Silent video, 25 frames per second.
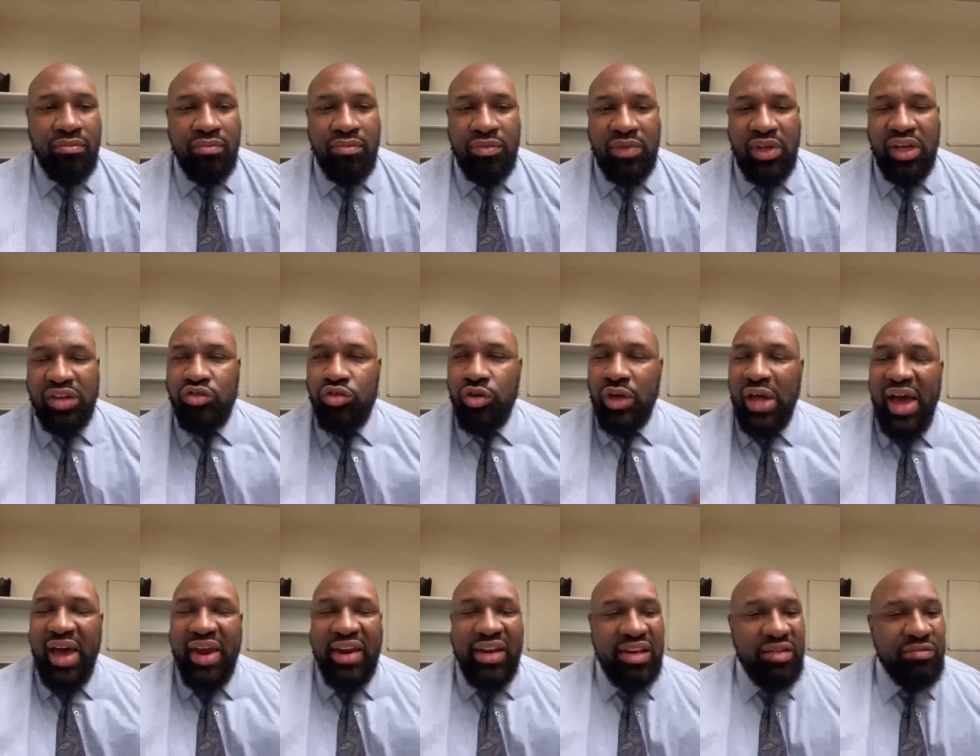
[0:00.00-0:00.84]
that you
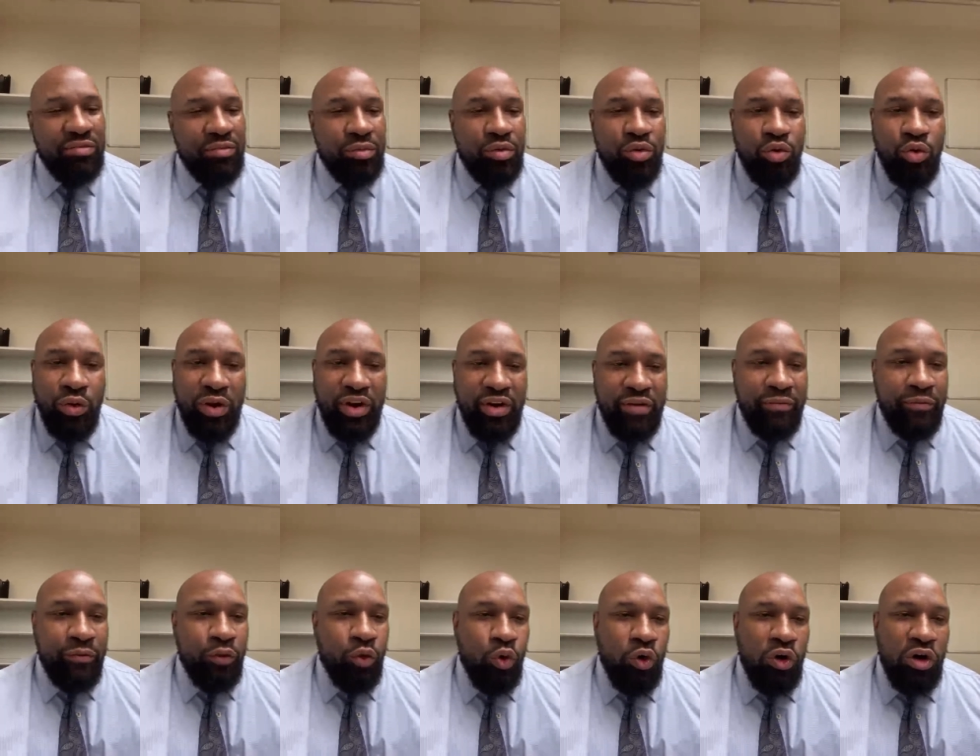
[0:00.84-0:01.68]
got to give him credit
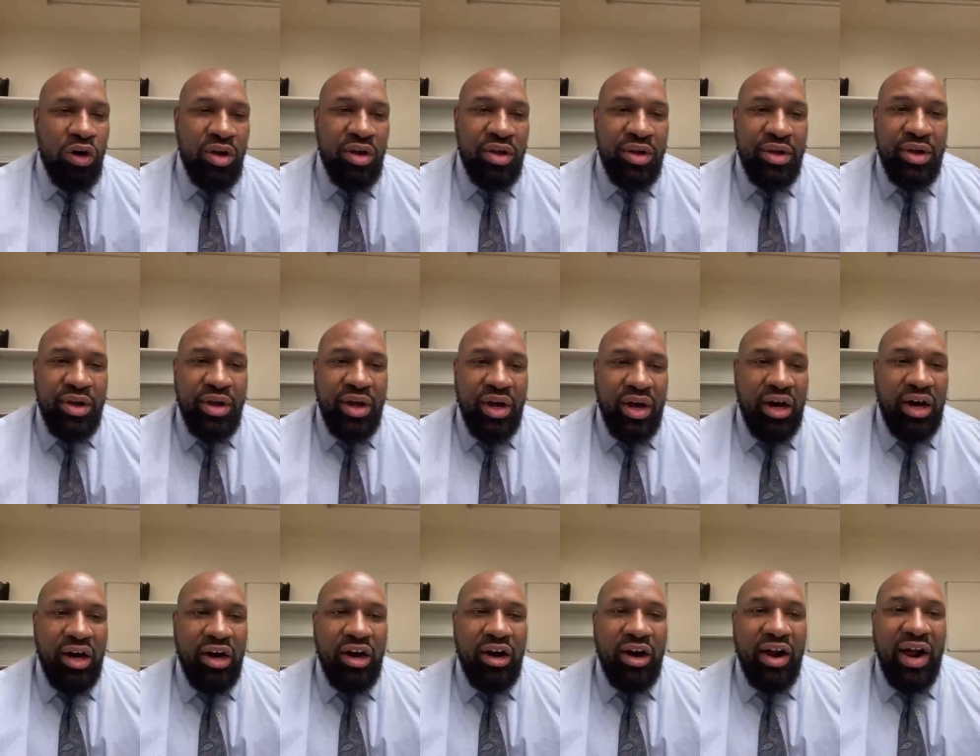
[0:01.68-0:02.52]
for.
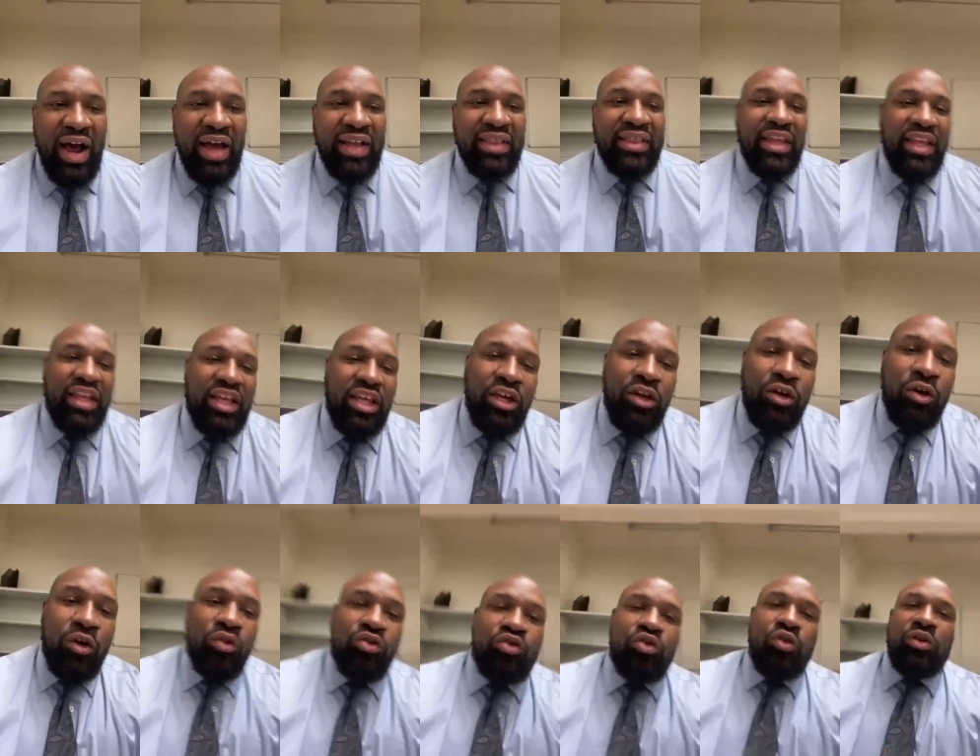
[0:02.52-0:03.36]
I think he
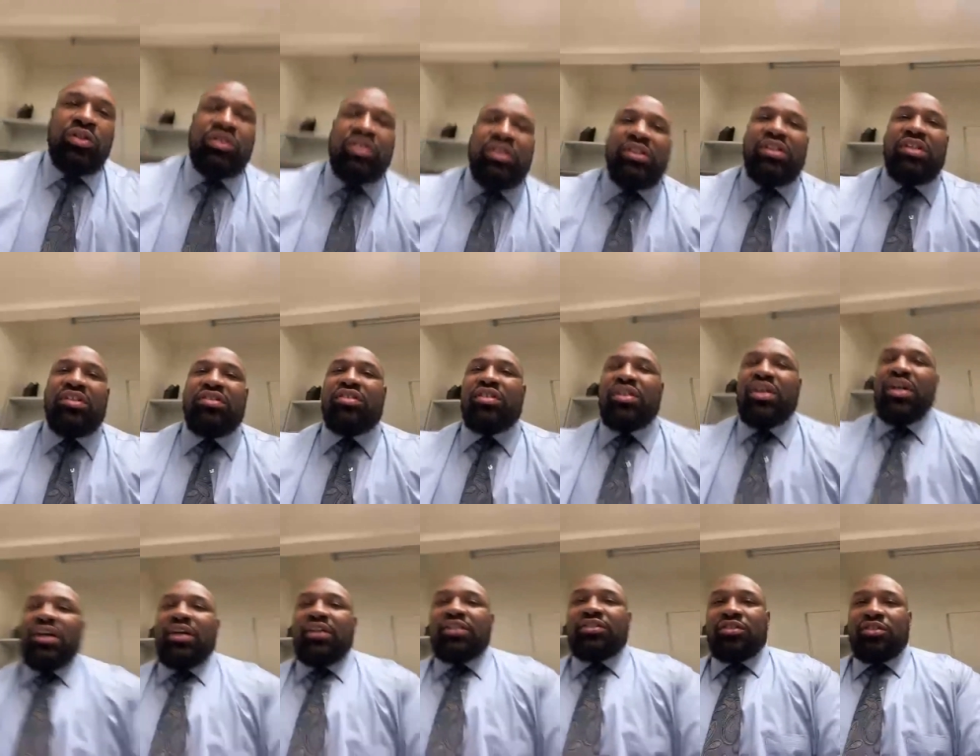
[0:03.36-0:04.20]
goes on to
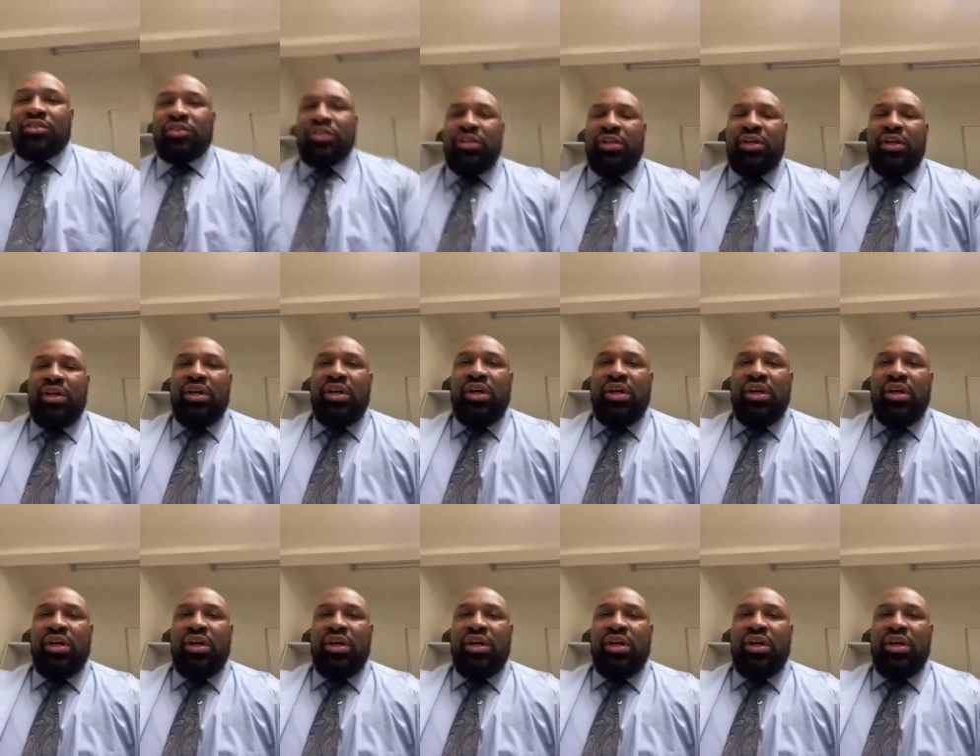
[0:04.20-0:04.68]
discuss